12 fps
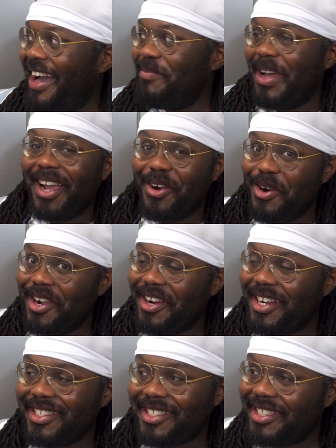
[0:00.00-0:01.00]
I'm not going
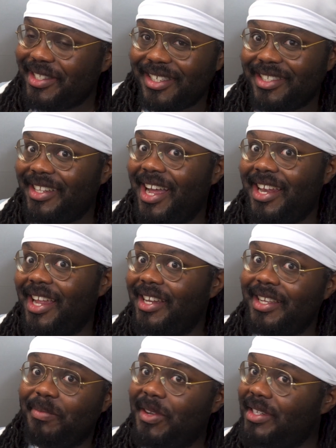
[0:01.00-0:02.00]
crazy. It's not that
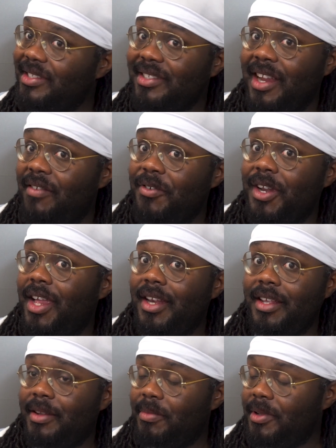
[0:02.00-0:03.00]
deep. It is never that
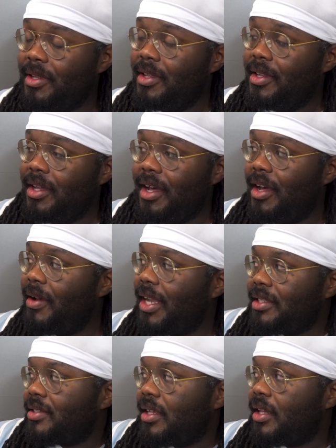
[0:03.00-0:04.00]
deep.
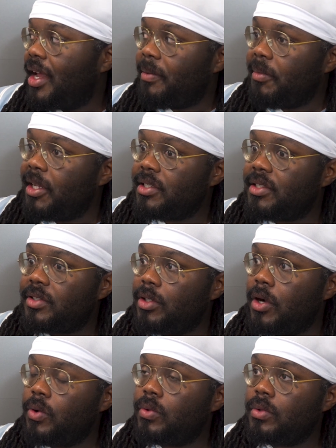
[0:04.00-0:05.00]
I just think a lot of men just
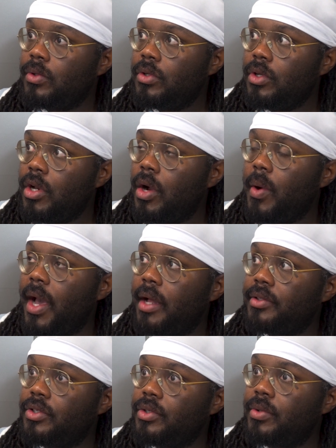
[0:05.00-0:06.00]
don't know
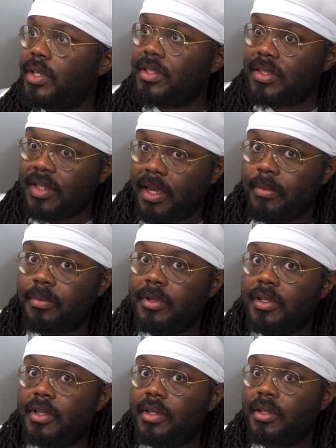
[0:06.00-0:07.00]
how to accept
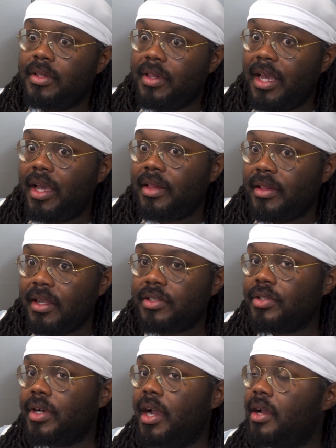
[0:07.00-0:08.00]
that
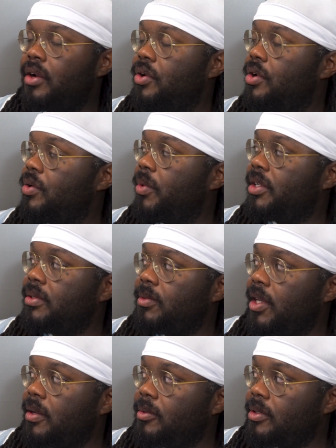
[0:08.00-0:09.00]
things are not going to go your way
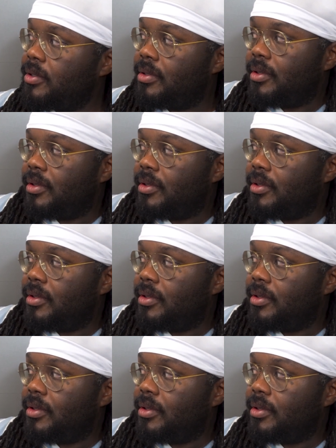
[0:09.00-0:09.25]
sometimes.